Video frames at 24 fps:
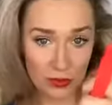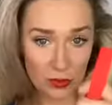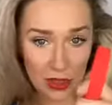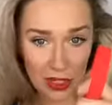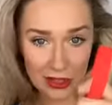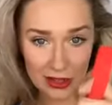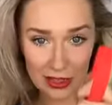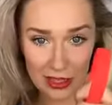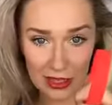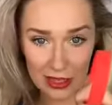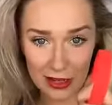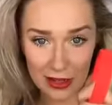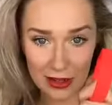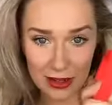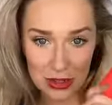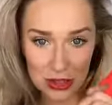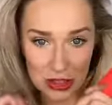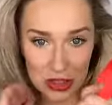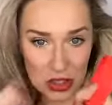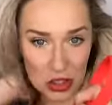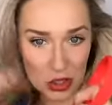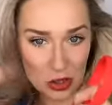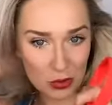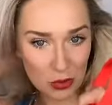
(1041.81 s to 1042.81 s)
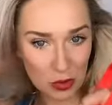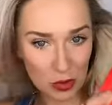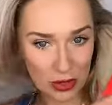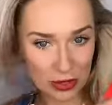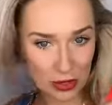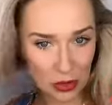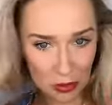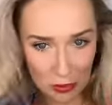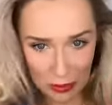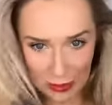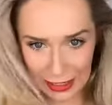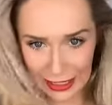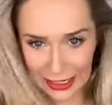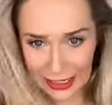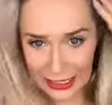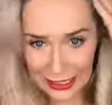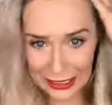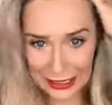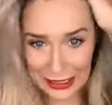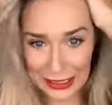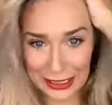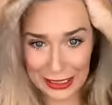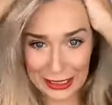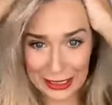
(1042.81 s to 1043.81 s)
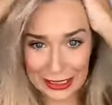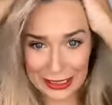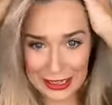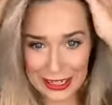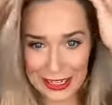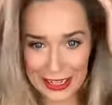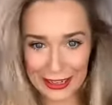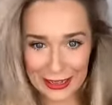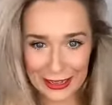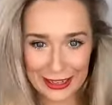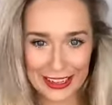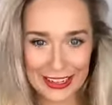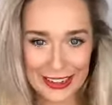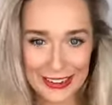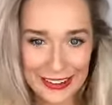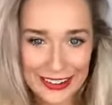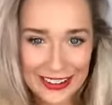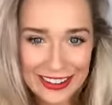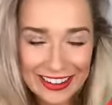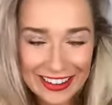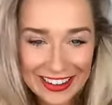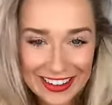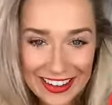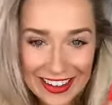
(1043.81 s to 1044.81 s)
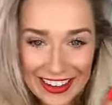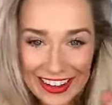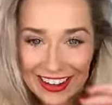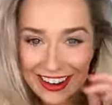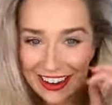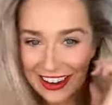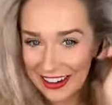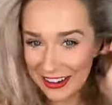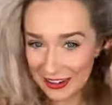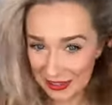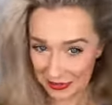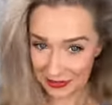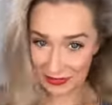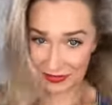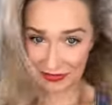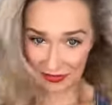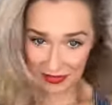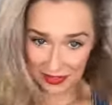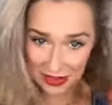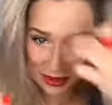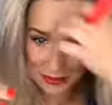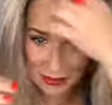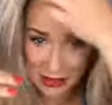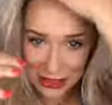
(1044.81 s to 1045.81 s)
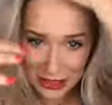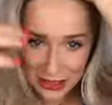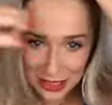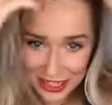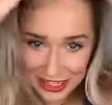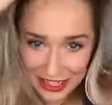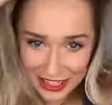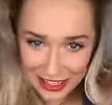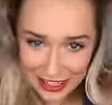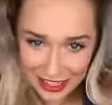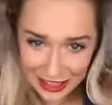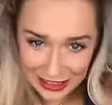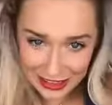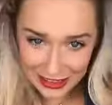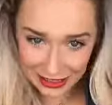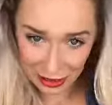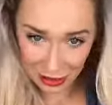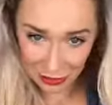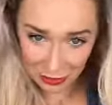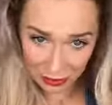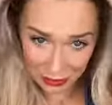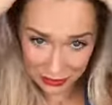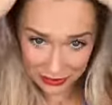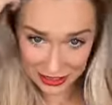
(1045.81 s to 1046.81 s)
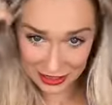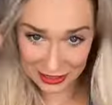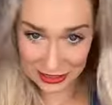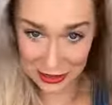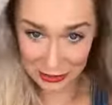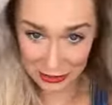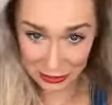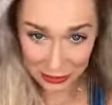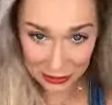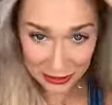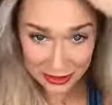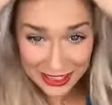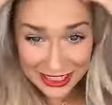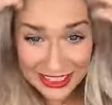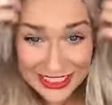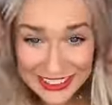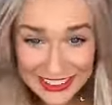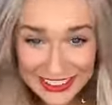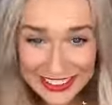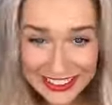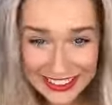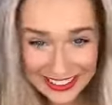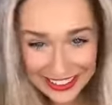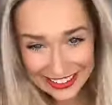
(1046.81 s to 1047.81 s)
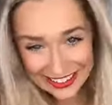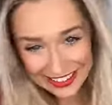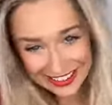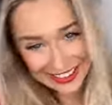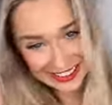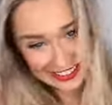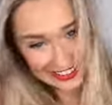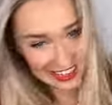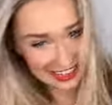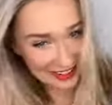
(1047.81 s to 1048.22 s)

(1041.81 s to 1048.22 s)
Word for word: got the 2.0, oh my gosh, hello. All right, let me try to get a little presentable because